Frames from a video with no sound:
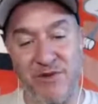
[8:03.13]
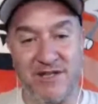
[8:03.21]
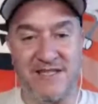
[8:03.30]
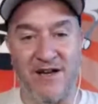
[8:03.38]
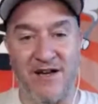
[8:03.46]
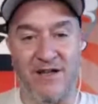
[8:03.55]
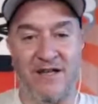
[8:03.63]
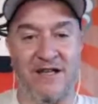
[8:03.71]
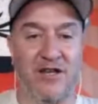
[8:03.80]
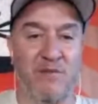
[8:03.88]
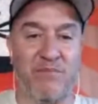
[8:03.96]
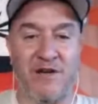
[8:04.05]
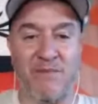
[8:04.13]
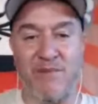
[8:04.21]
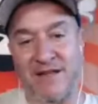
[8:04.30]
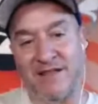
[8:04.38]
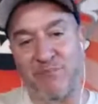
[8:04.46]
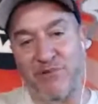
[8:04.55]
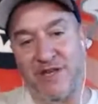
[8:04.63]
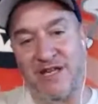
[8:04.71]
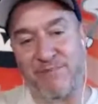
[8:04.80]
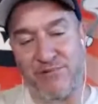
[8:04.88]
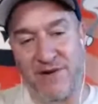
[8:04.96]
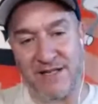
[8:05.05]
Maybe you can tell a little bit about the
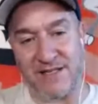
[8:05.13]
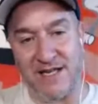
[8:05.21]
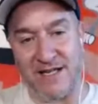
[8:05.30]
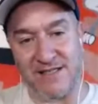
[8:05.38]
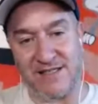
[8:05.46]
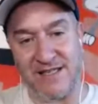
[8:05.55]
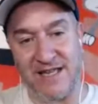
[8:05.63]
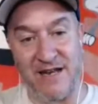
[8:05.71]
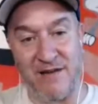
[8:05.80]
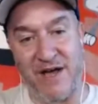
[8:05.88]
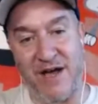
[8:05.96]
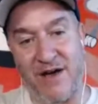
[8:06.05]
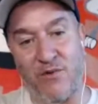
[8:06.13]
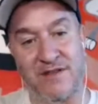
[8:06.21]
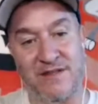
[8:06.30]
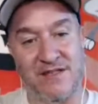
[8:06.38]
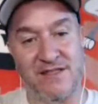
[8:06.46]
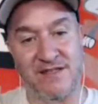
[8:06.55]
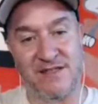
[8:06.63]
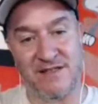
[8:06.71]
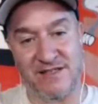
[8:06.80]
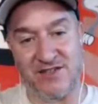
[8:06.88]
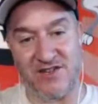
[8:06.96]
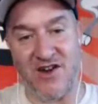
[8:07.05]
blending process and about what
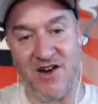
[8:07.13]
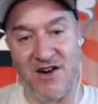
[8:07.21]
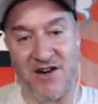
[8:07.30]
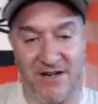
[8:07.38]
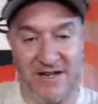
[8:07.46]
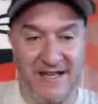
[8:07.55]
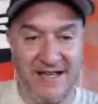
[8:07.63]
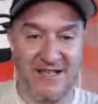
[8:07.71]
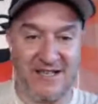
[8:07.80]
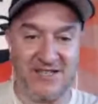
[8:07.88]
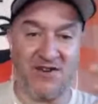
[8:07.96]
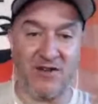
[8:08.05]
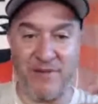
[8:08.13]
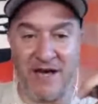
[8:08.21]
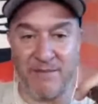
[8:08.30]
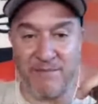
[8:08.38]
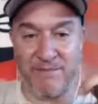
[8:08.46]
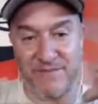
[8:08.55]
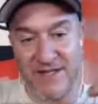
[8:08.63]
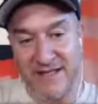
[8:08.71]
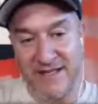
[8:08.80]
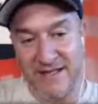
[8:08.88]
this cigar is all about,